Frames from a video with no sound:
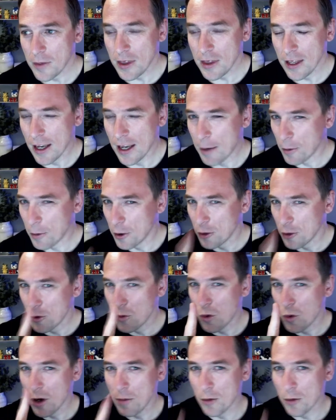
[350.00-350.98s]
I'm going to do
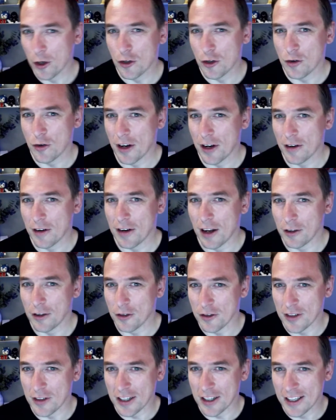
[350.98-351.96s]
one more trigger now
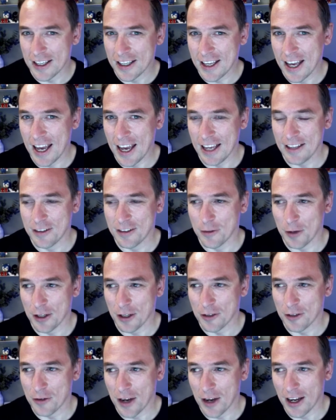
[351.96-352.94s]
just in case, so we
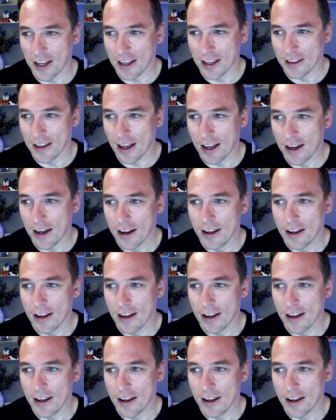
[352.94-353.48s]
can try to get that.